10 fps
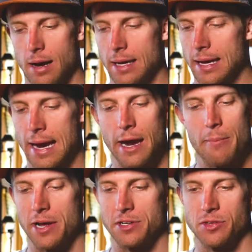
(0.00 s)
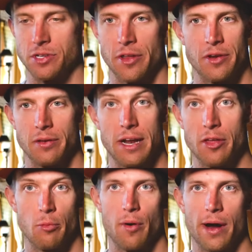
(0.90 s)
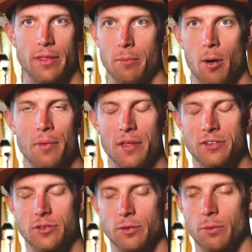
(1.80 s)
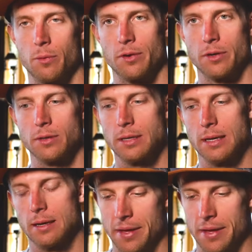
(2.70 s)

I can't imagine there's any other brand at the moment that's doing what we're doing.